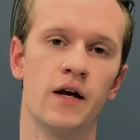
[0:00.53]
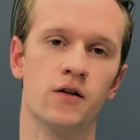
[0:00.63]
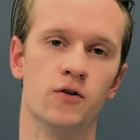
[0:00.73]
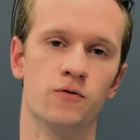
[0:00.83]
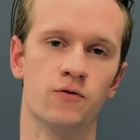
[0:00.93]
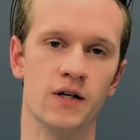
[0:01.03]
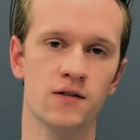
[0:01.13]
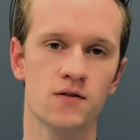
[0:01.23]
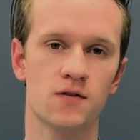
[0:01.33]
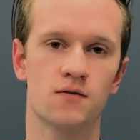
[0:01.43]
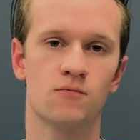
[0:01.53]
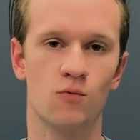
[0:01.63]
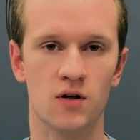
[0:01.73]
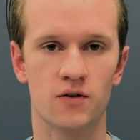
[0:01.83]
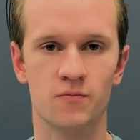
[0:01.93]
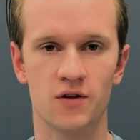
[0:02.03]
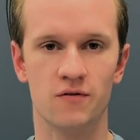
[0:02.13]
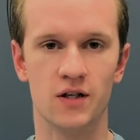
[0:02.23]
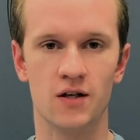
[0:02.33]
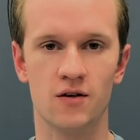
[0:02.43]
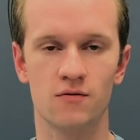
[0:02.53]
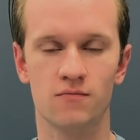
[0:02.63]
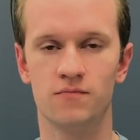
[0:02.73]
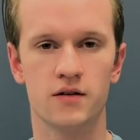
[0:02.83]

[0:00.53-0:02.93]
Hello friends, welcome to the video.